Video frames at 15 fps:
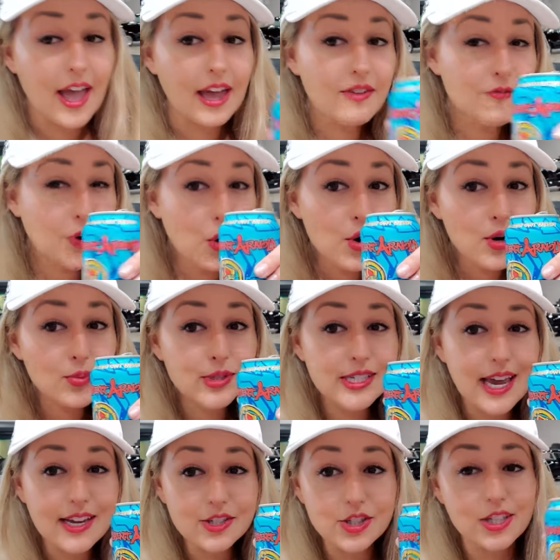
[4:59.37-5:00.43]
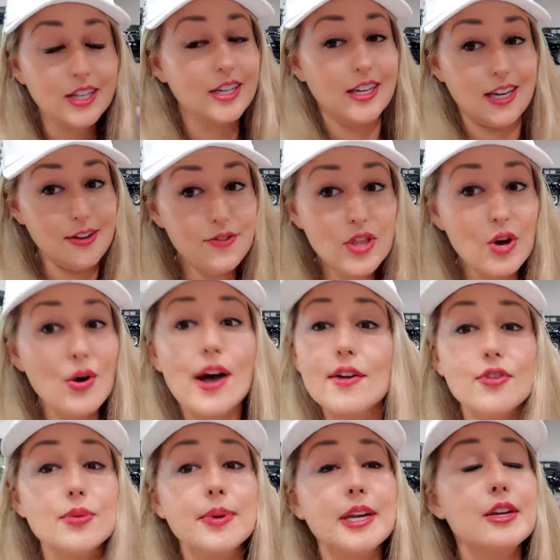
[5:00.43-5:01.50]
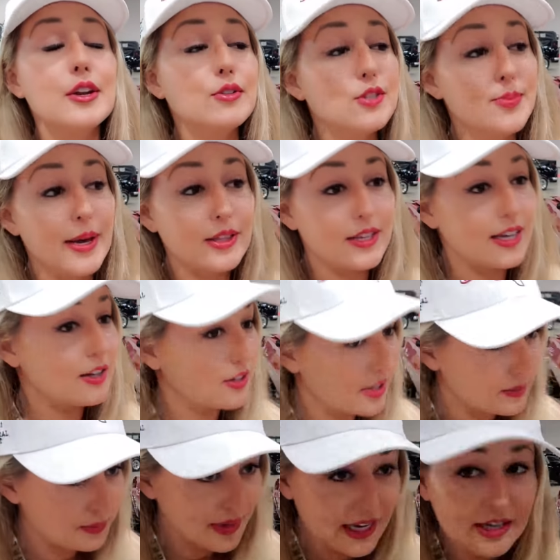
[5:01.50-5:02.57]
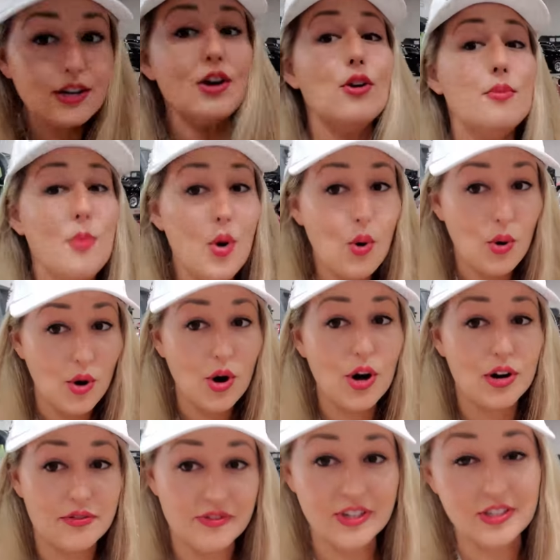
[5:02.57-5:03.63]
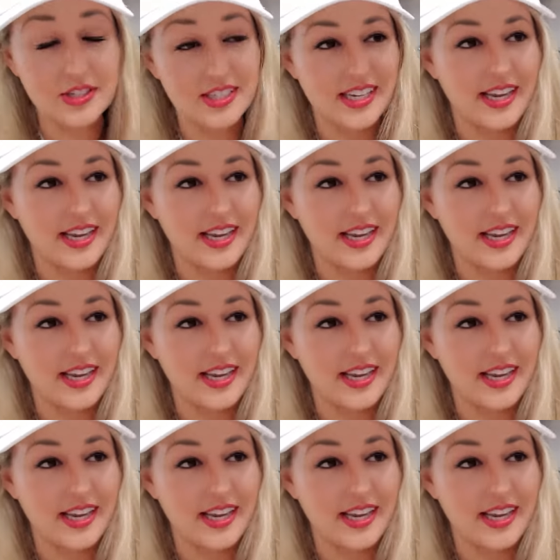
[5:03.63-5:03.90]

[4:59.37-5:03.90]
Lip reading: And Ford was actually, even though everybody knows about the El Camino more, it feels